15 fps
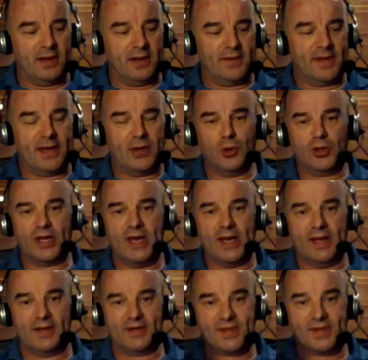And they're good
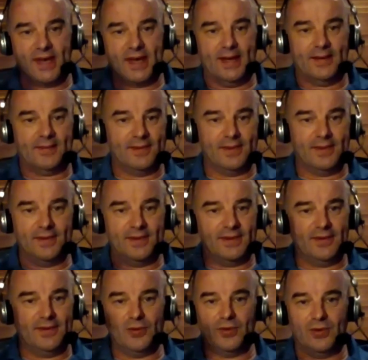kids.
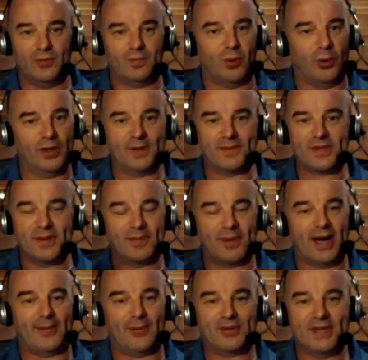You point them to
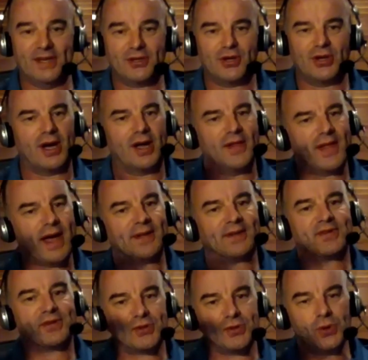the Bible teaching, and
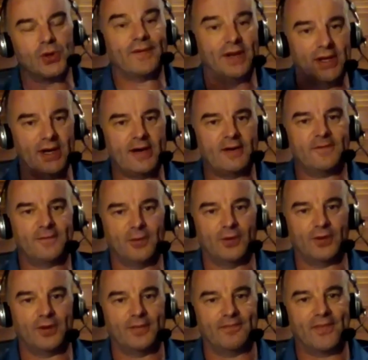that's sort of enough
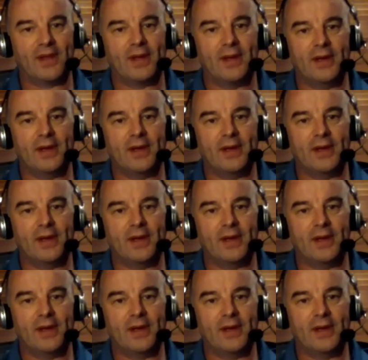for them.